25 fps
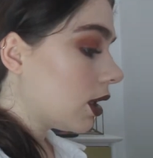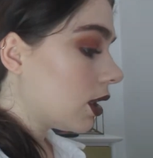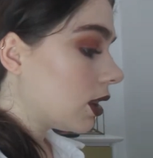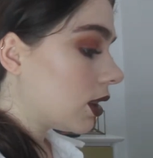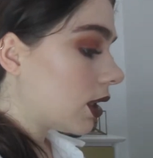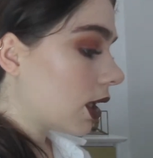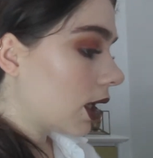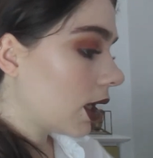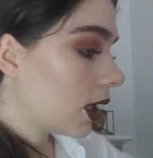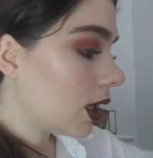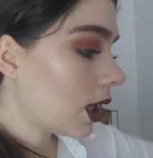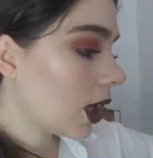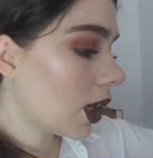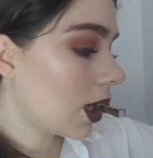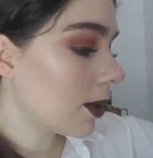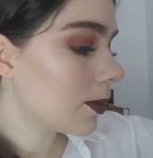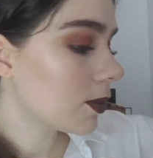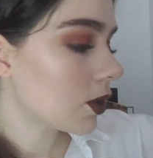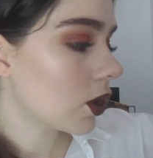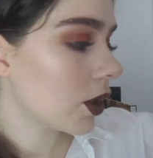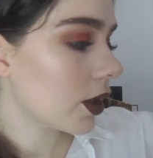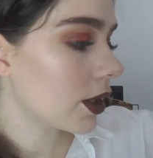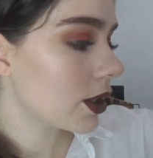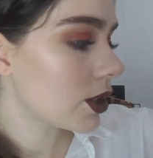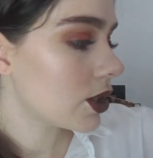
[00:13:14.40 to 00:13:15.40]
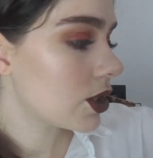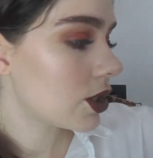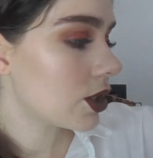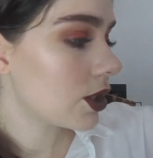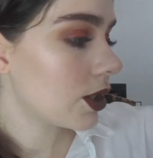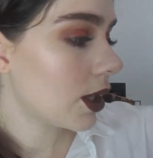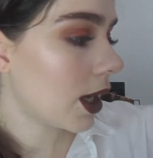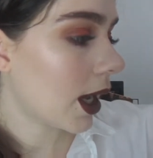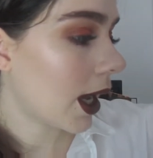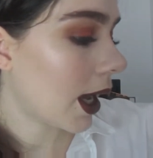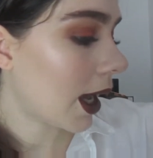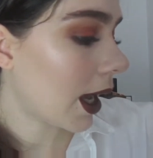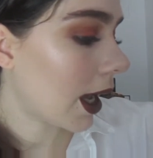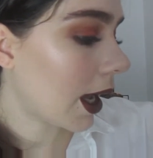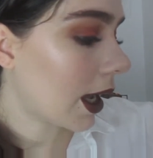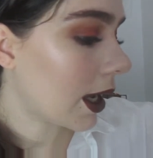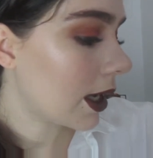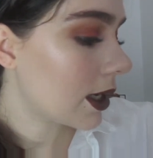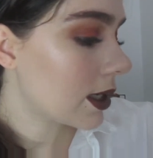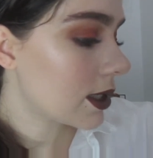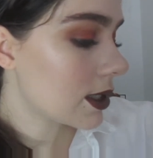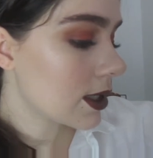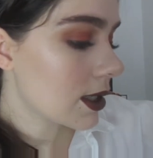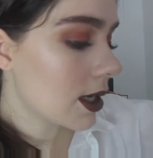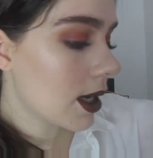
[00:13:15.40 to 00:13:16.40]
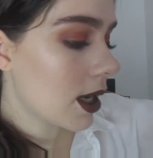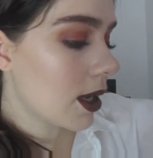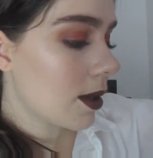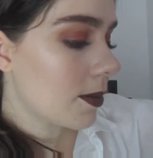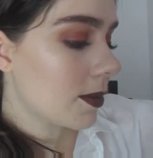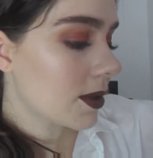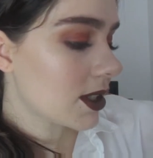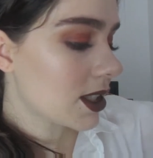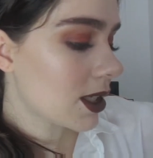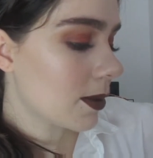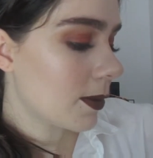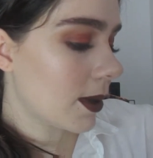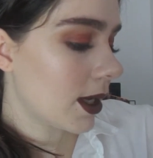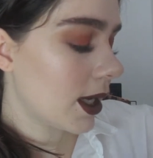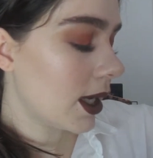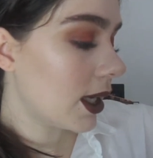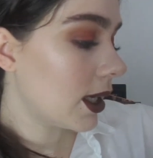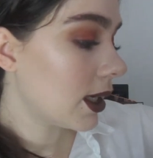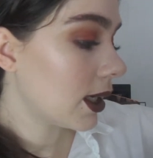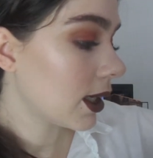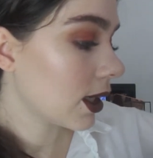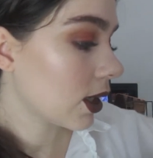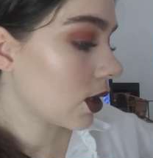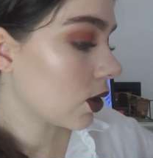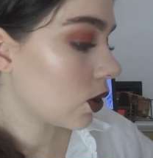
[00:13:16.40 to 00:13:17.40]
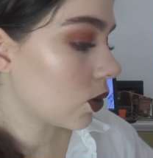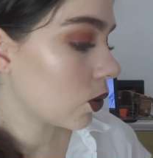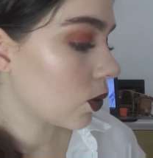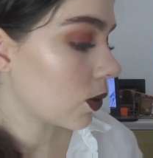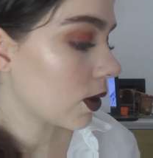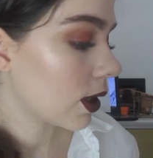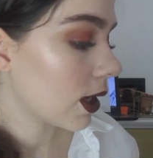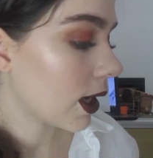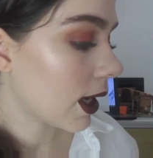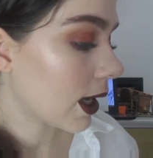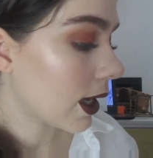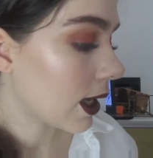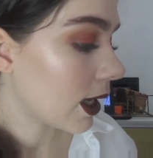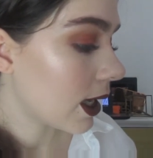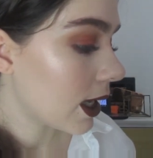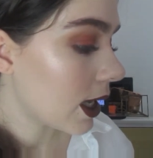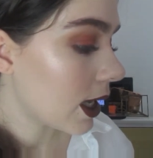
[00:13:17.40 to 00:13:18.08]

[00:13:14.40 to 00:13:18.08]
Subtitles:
Then I'm going to add some inner corner